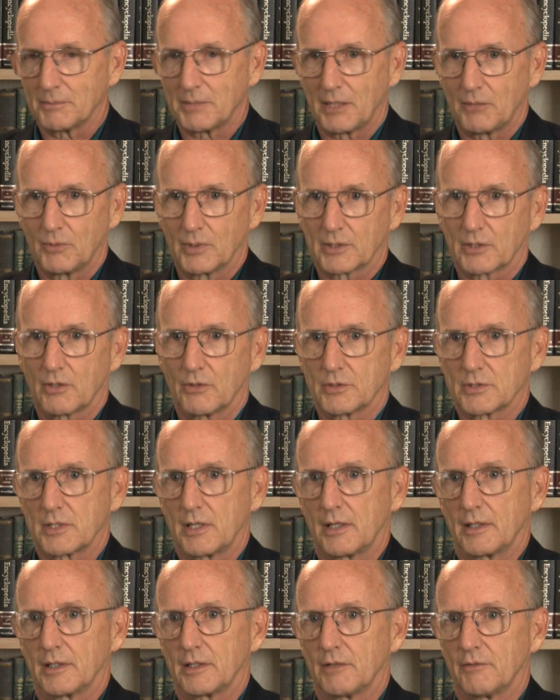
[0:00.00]
about what goes
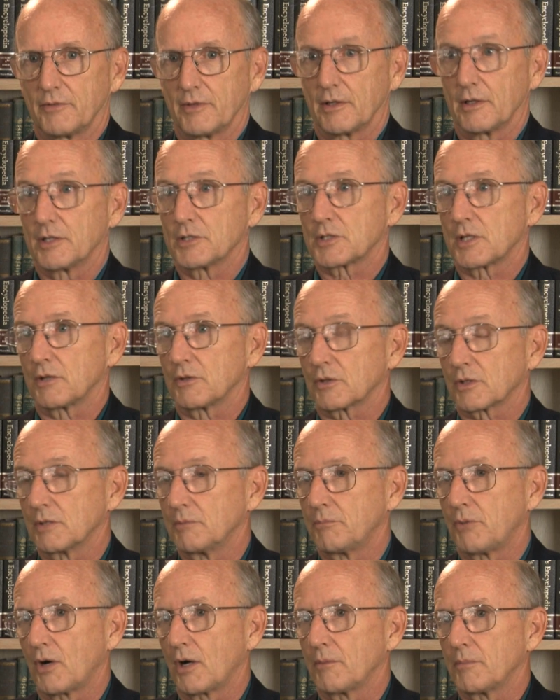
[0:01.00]
on in the various other
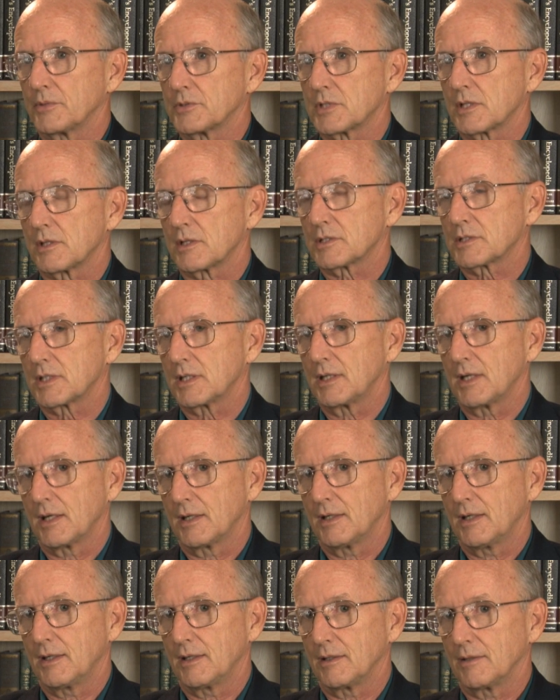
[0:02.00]
compartments of the
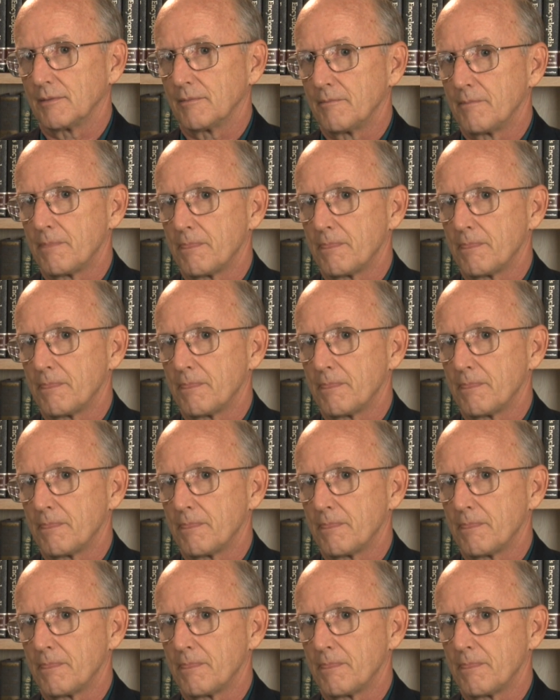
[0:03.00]
CIA.